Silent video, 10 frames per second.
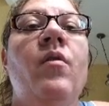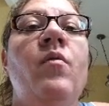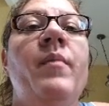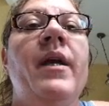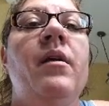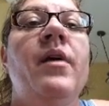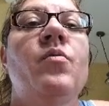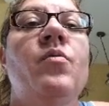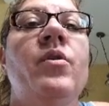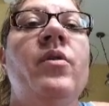Oh my
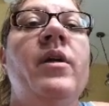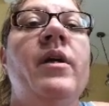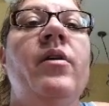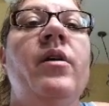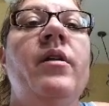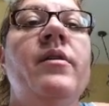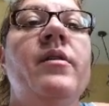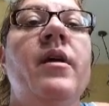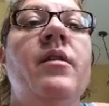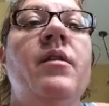gosh, we're doing
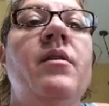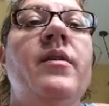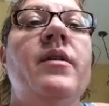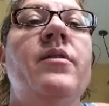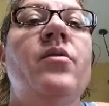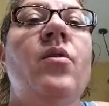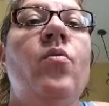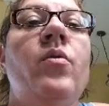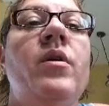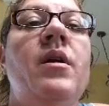calculus, and this is
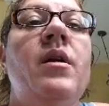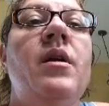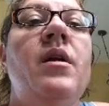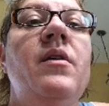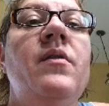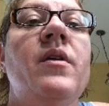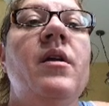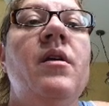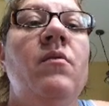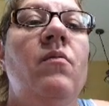so
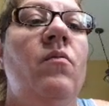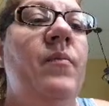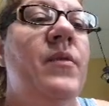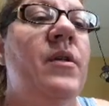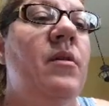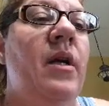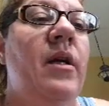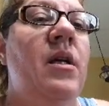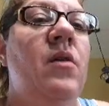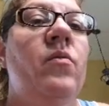easy. Whoops,
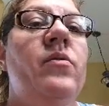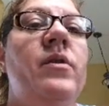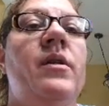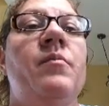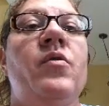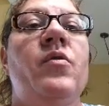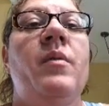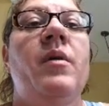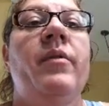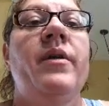not equals, that's supposed
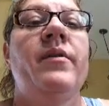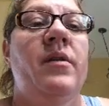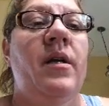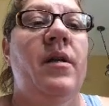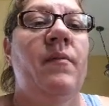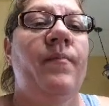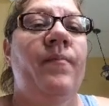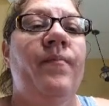to be a plus sign.